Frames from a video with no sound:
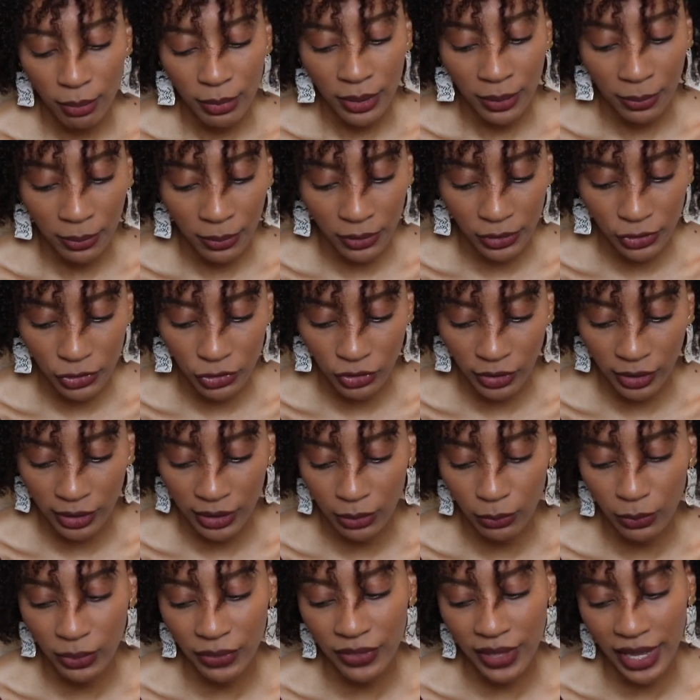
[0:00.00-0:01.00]
People are
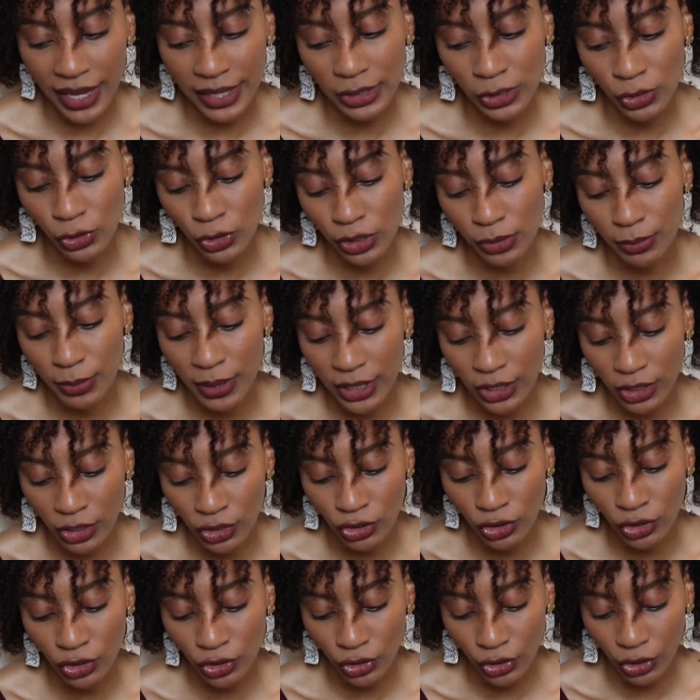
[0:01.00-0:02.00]
struggling with that, so just
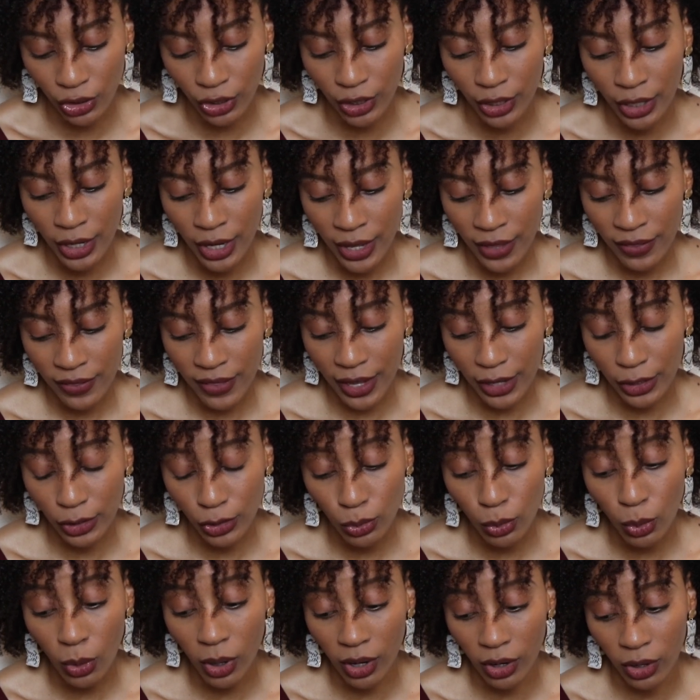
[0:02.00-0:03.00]
making sure that
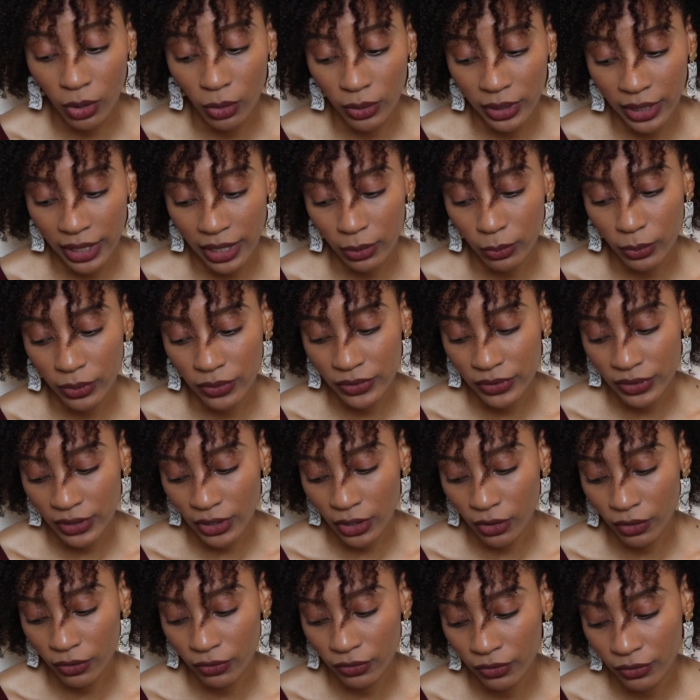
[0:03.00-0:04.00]
you are okay with
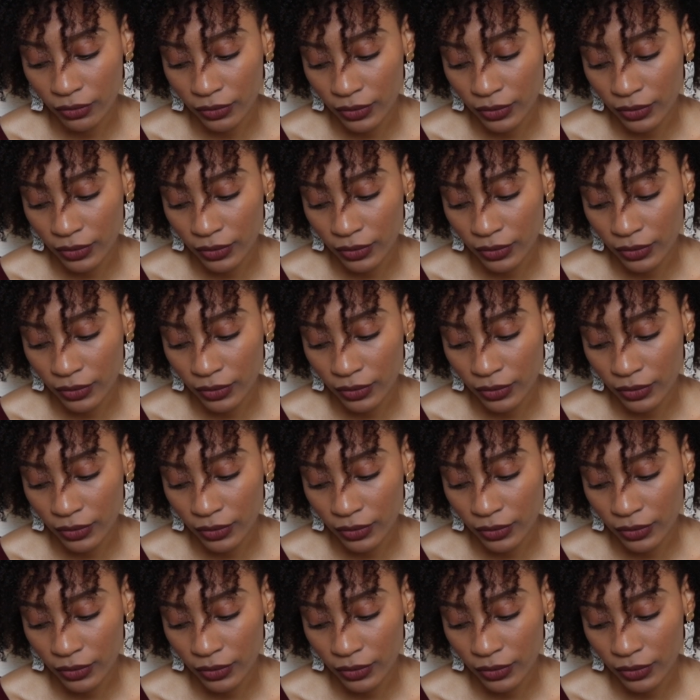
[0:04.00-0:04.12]
self,